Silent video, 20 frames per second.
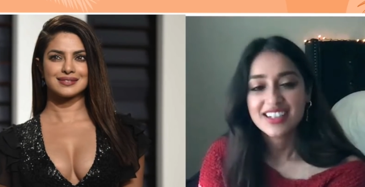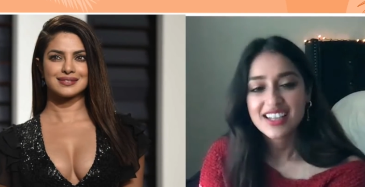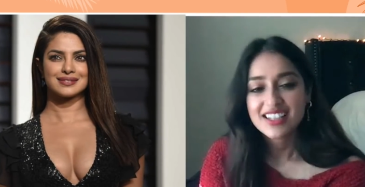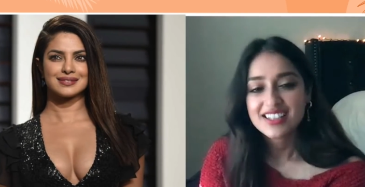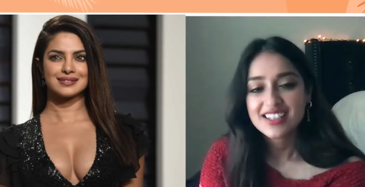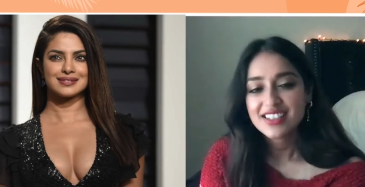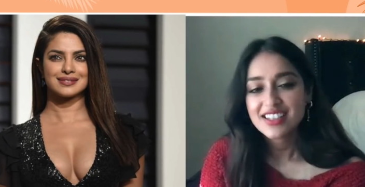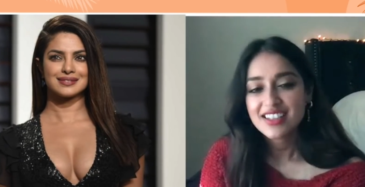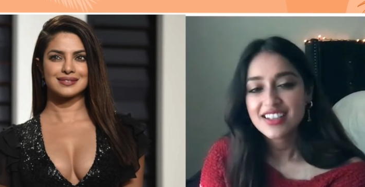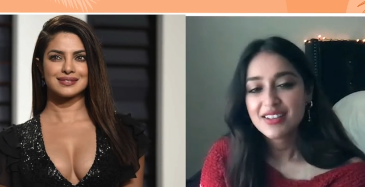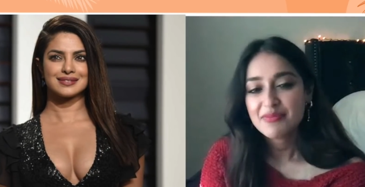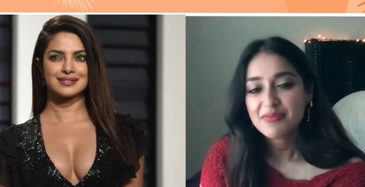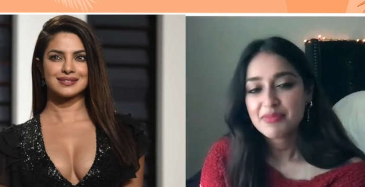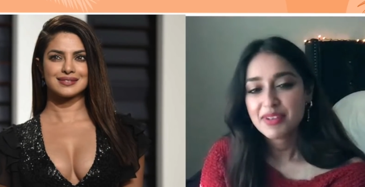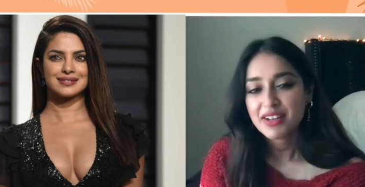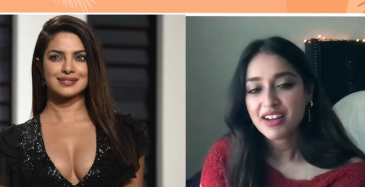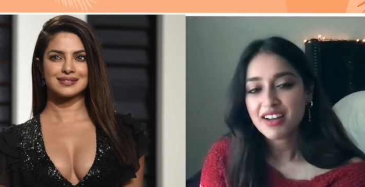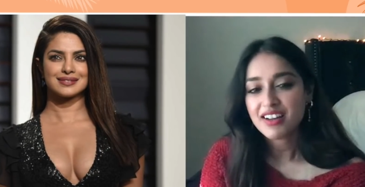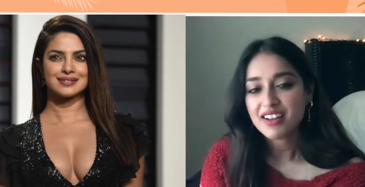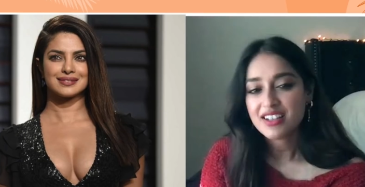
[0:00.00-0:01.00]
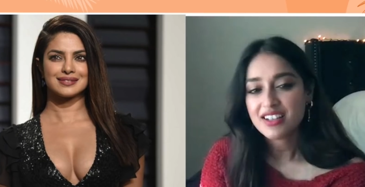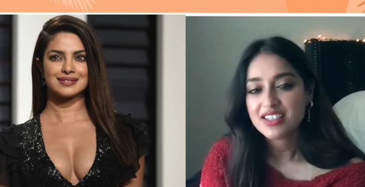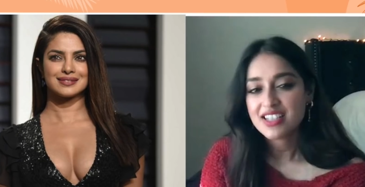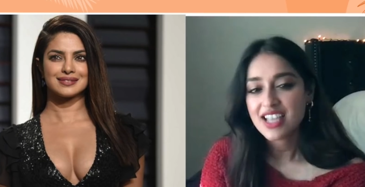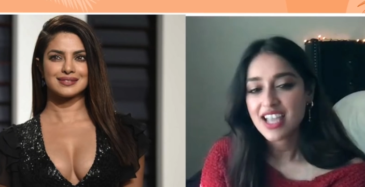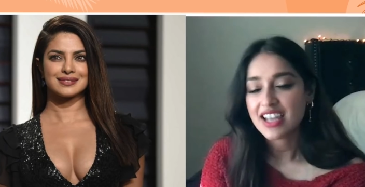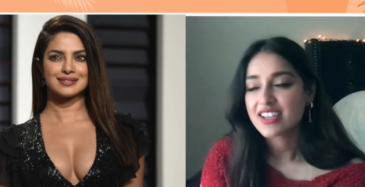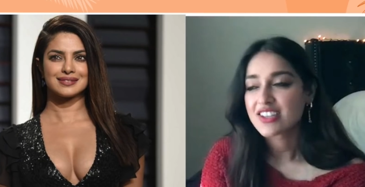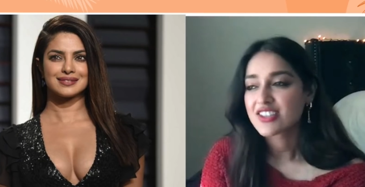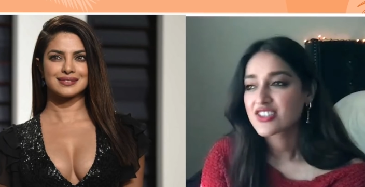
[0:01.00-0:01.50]
Speaker 1: Did I say
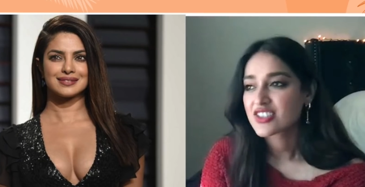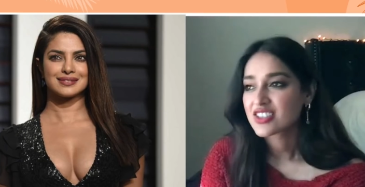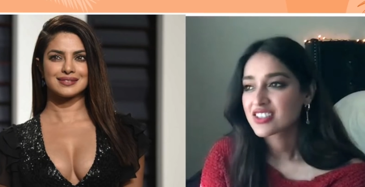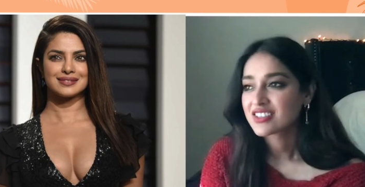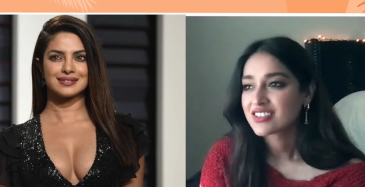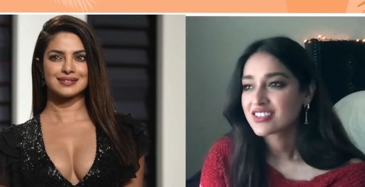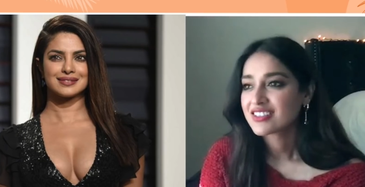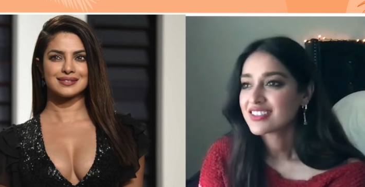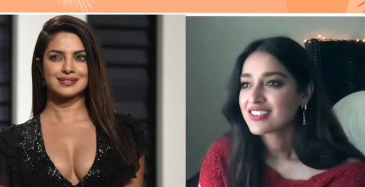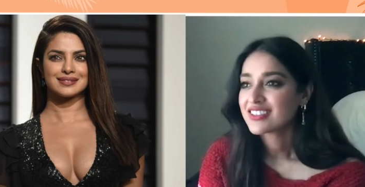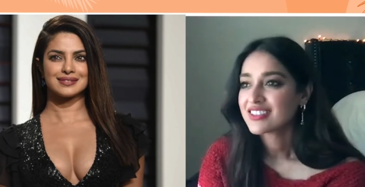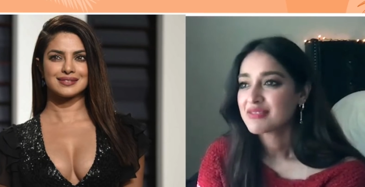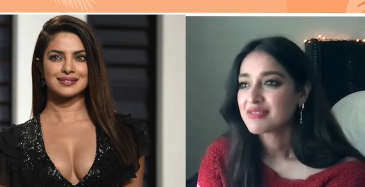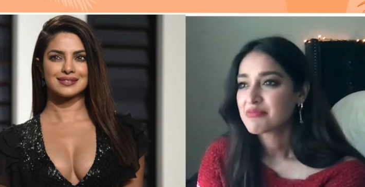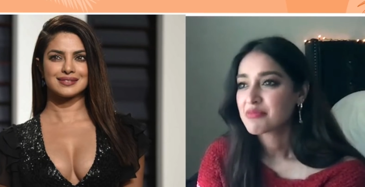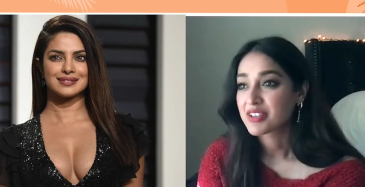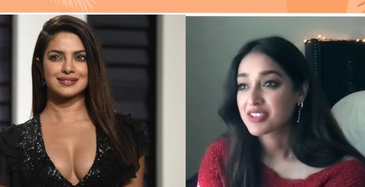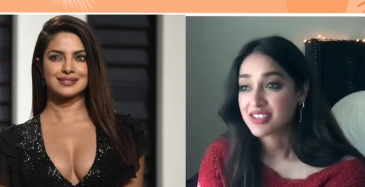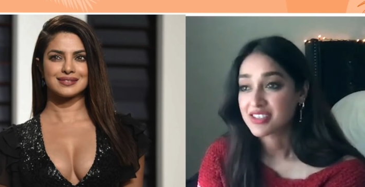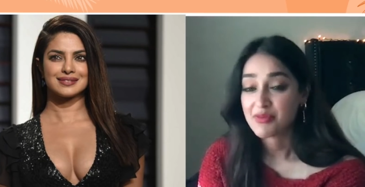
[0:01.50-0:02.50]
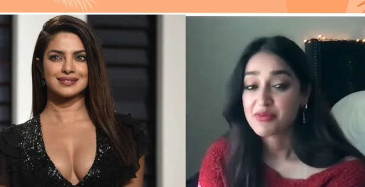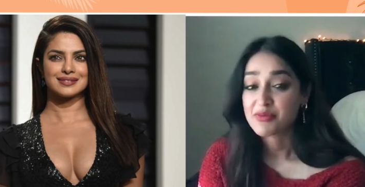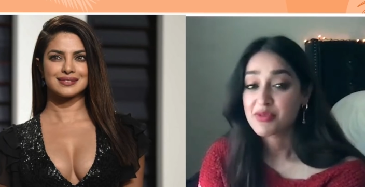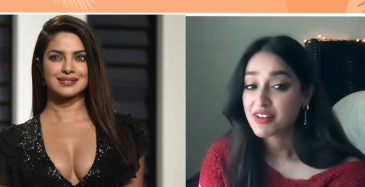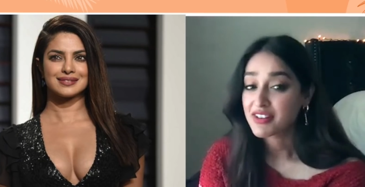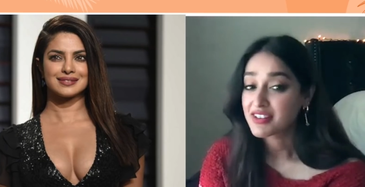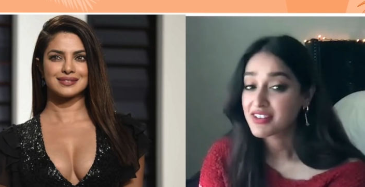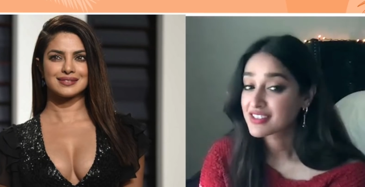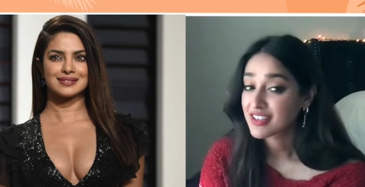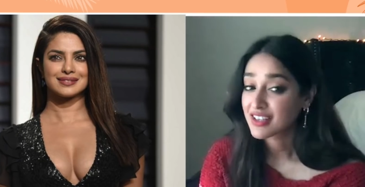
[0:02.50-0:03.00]
Priyanka's energy? Because yeah. I was
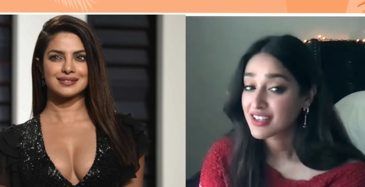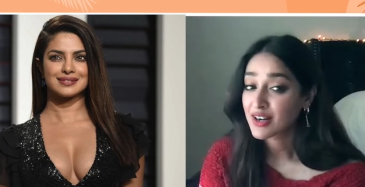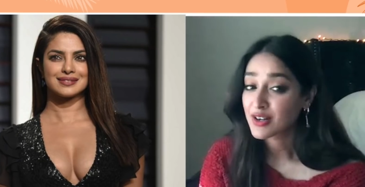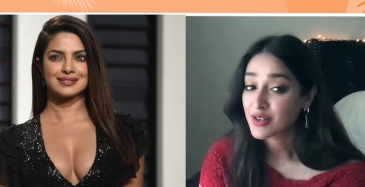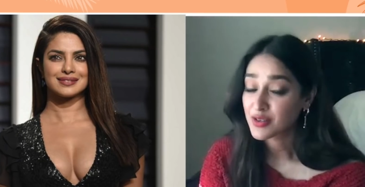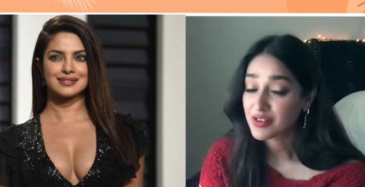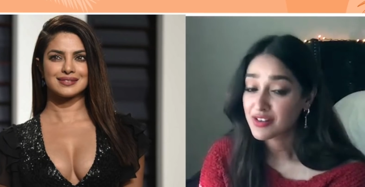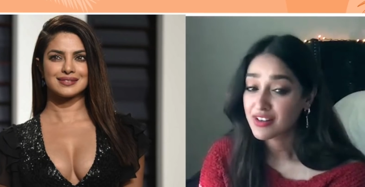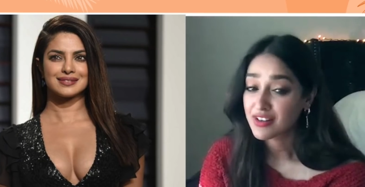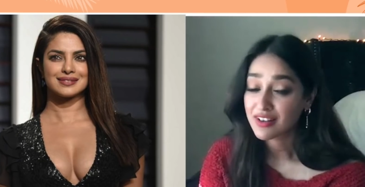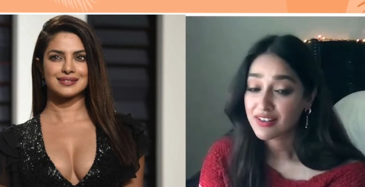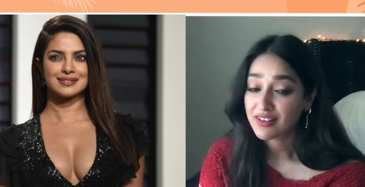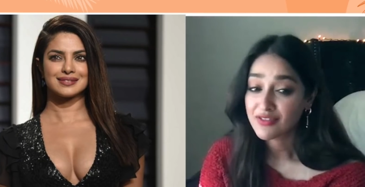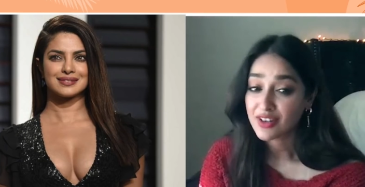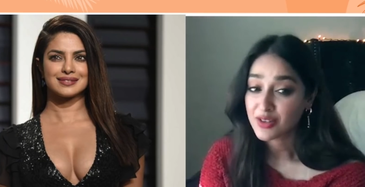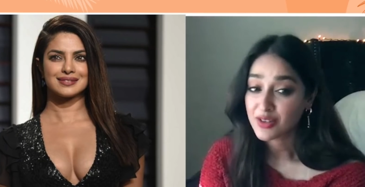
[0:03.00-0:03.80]
going to say our, uh,